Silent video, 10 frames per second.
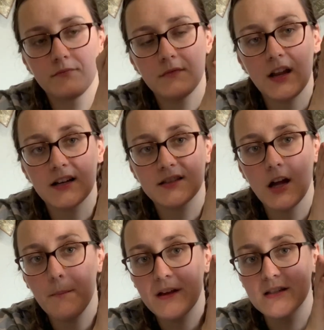Next
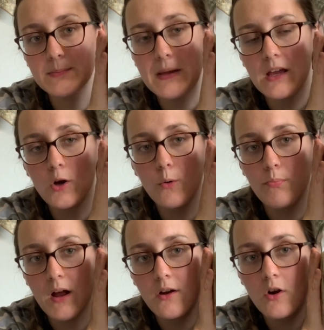up is panko
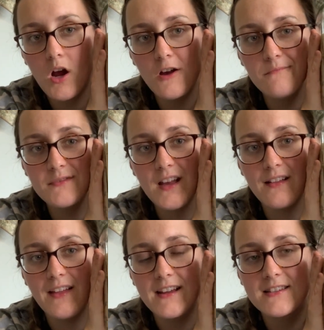breadcrumbs. I
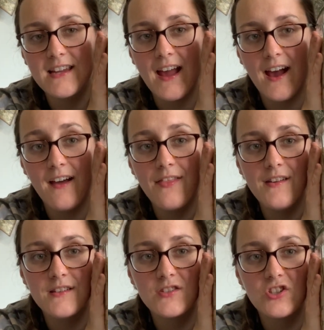like to add
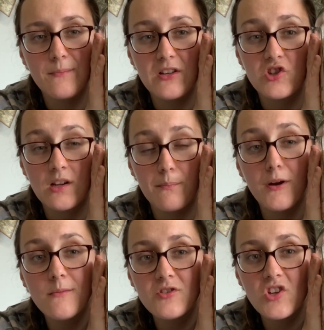this to my chicken
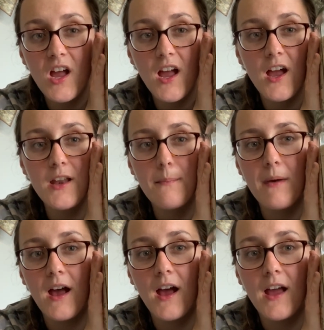parmesan,
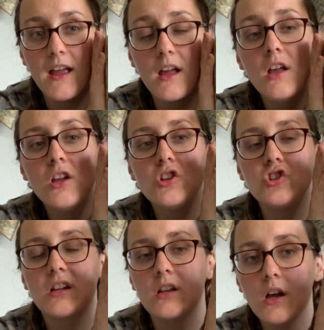my
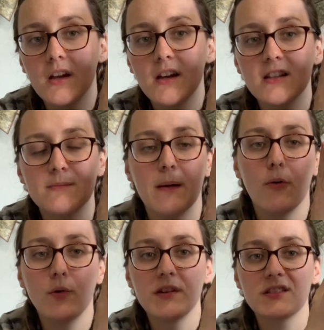chicken nuggets, my
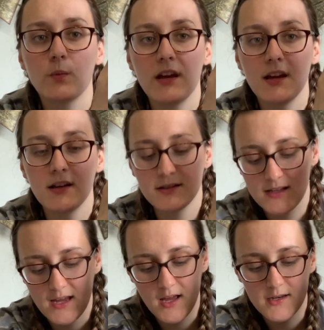boneless wings,
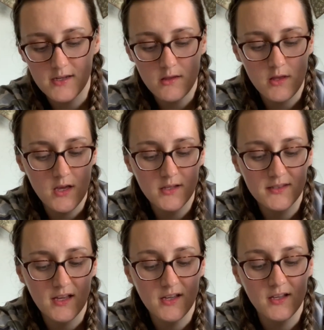and this
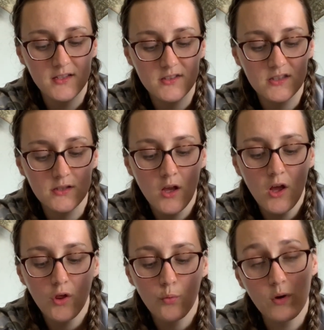is
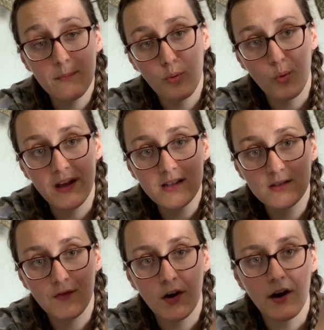3 points for